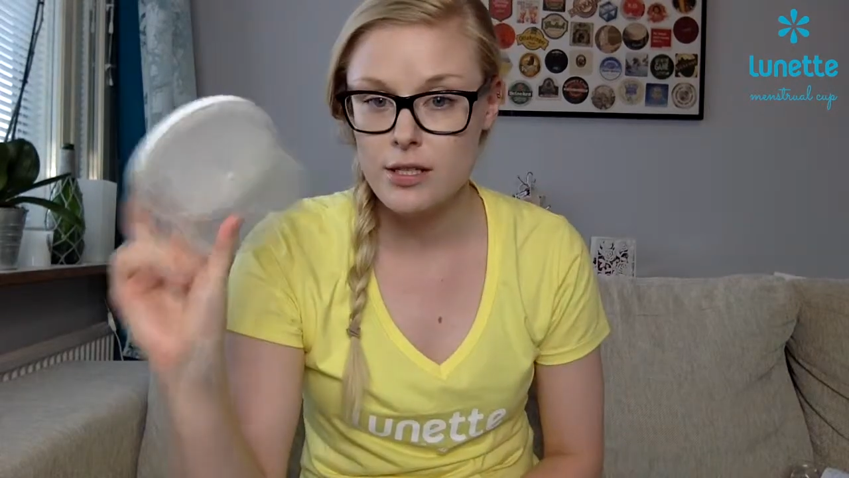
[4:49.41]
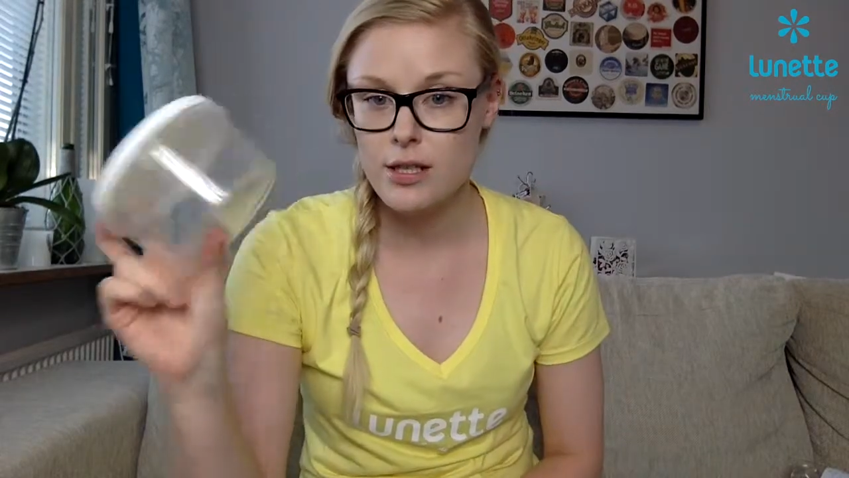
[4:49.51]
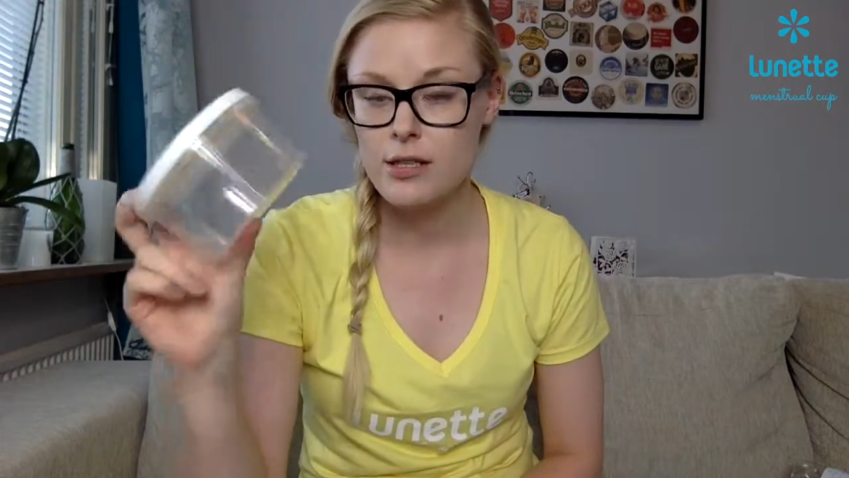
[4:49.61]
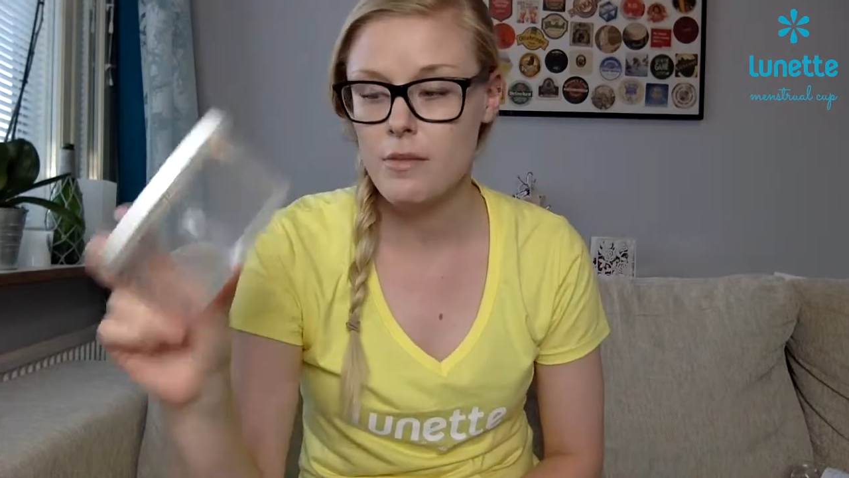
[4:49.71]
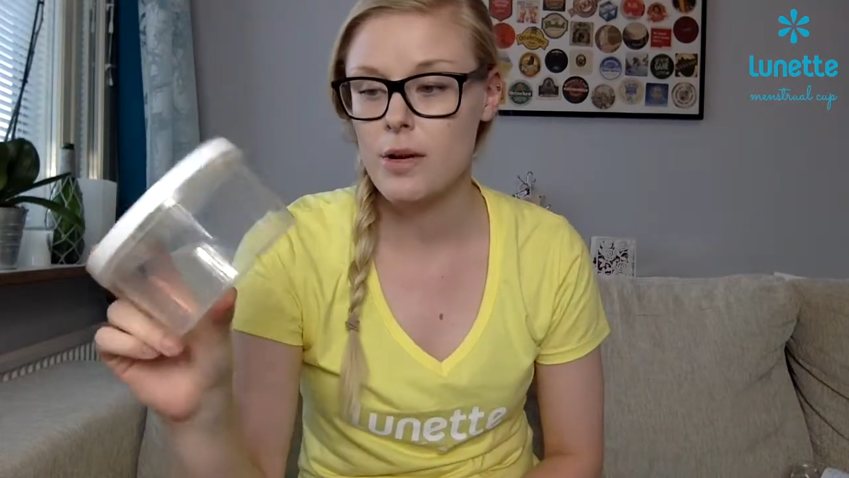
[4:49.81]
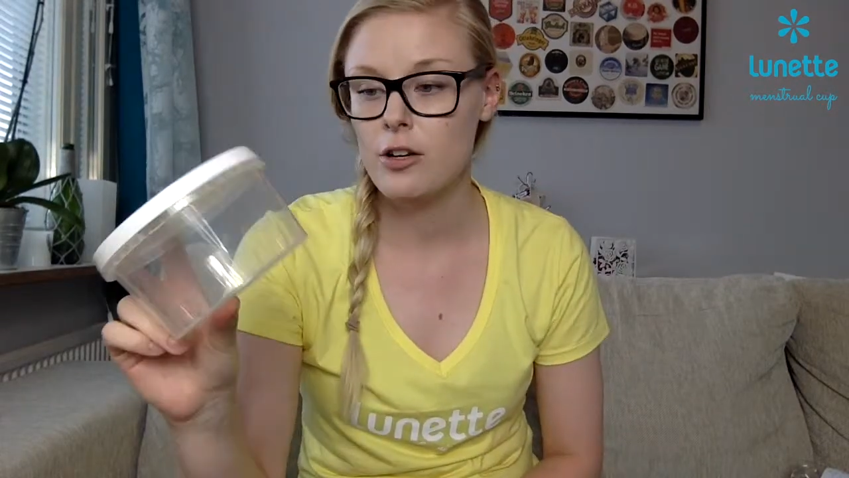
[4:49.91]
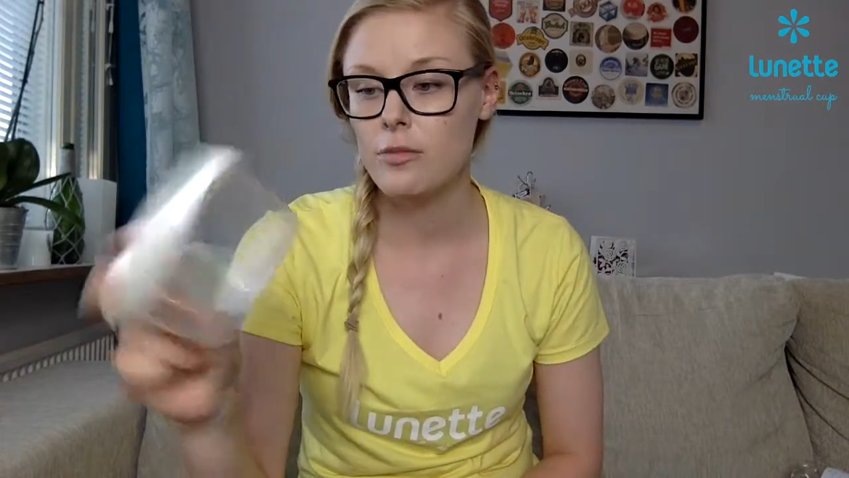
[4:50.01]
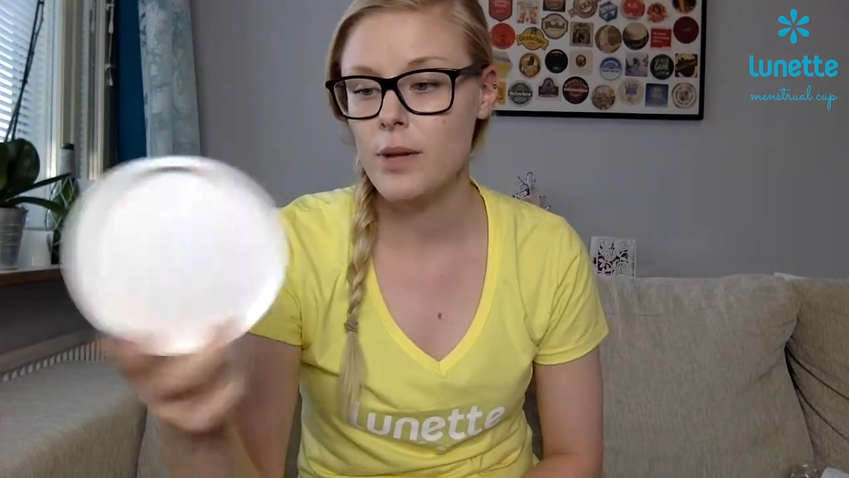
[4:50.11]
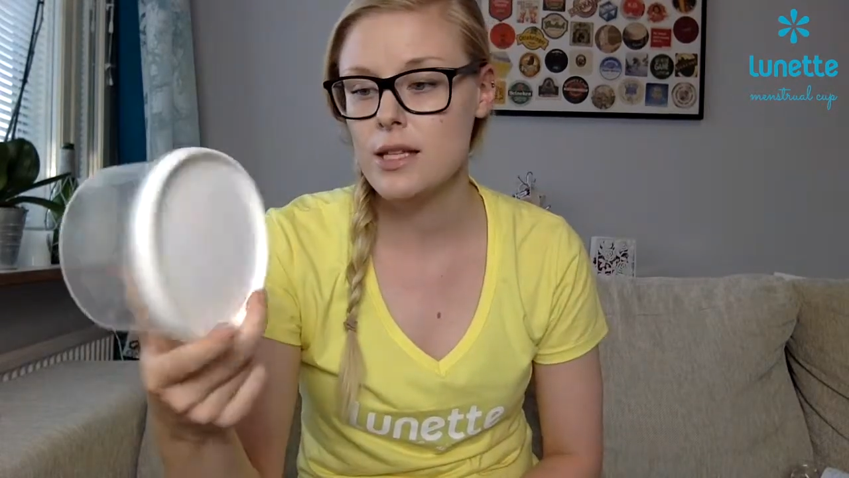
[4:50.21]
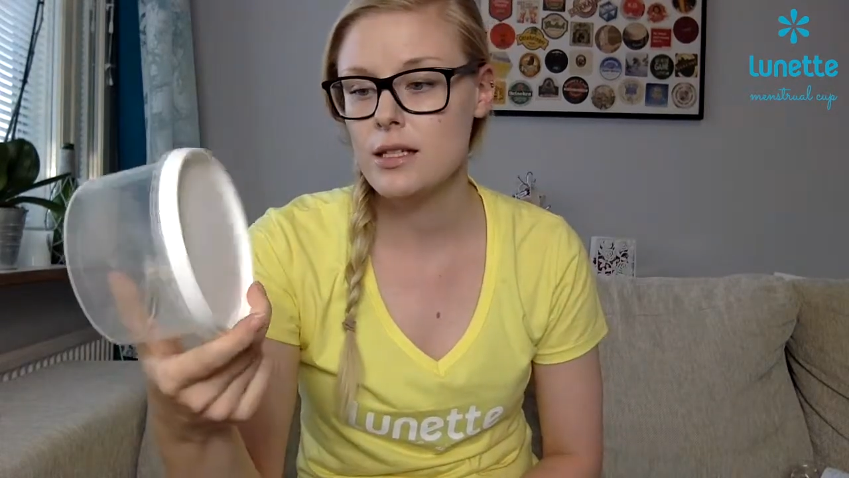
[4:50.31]
These are made
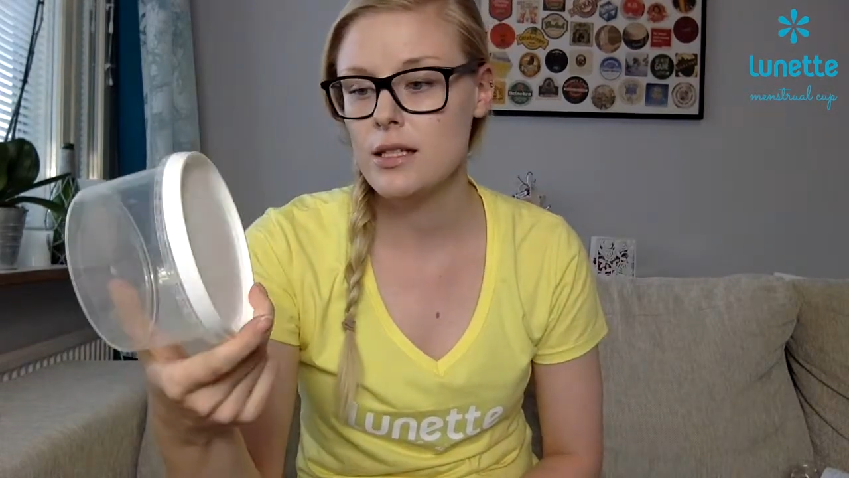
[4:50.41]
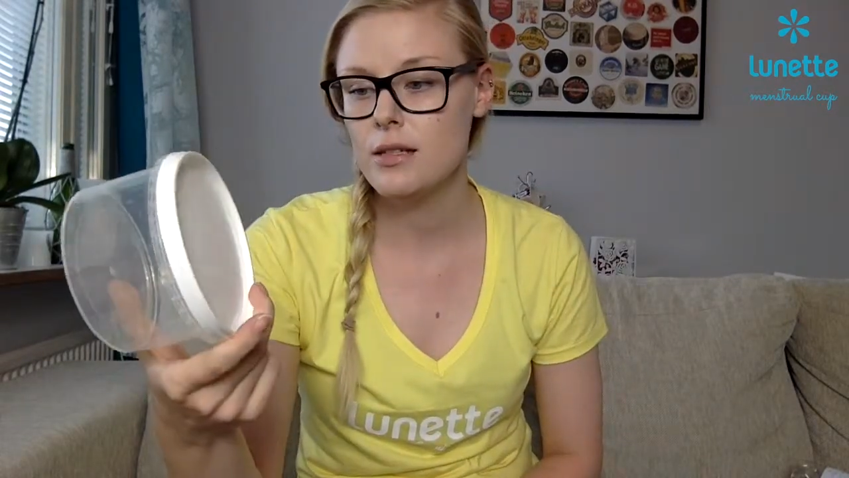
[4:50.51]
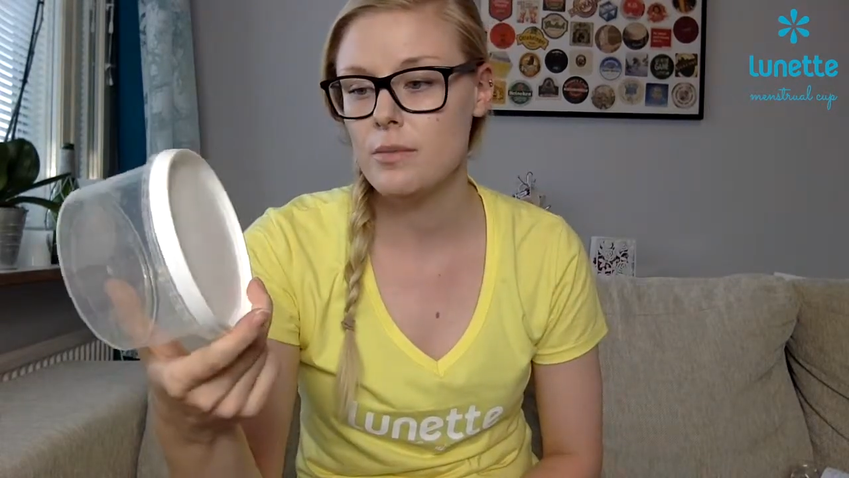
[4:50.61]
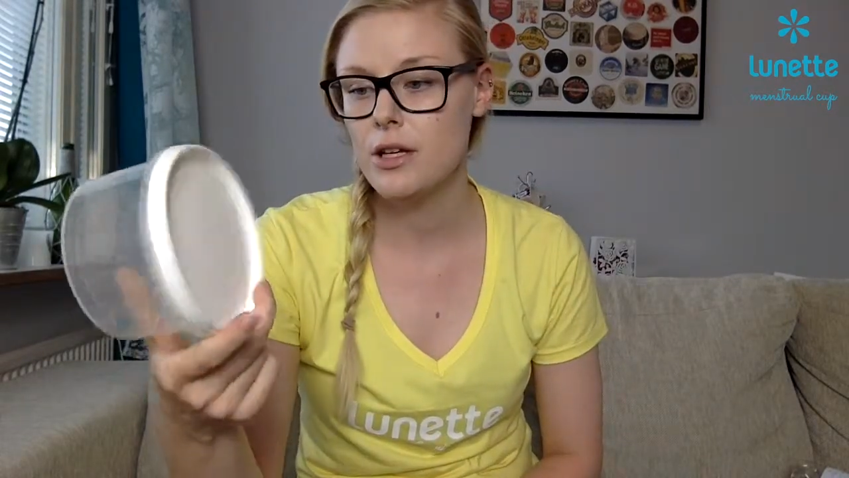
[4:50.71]
of plastic